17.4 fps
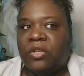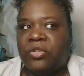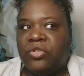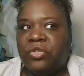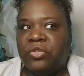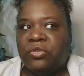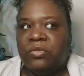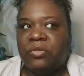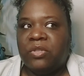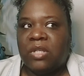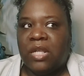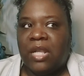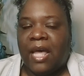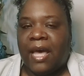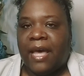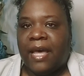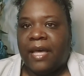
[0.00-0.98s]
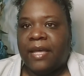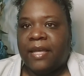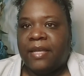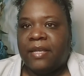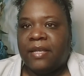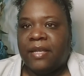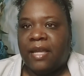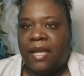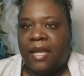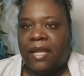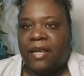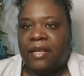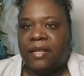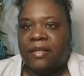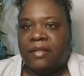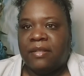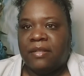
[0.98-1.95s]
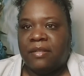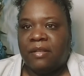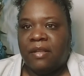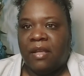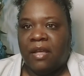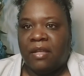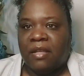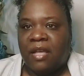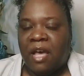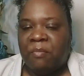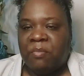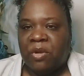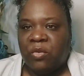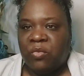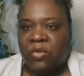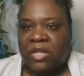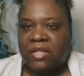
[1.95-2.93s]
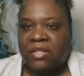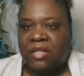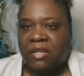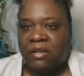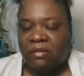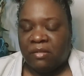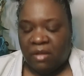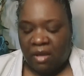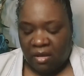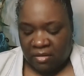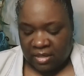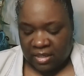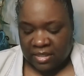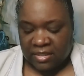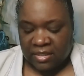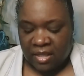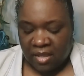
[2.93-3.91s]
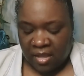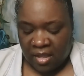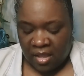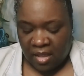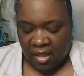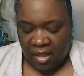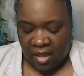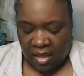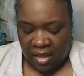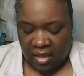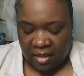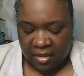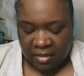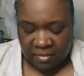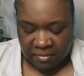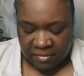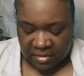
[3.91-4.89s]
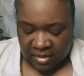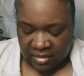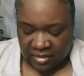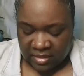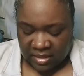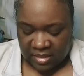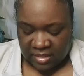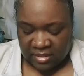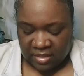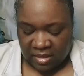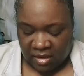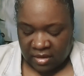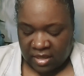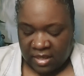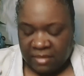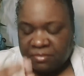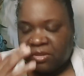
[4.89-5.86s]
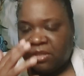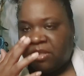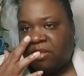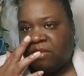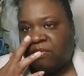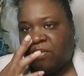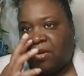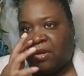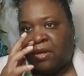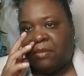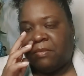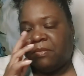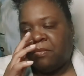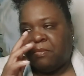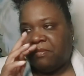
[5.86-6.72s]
June, July, and a couple of weeks here in August. These are the empties from.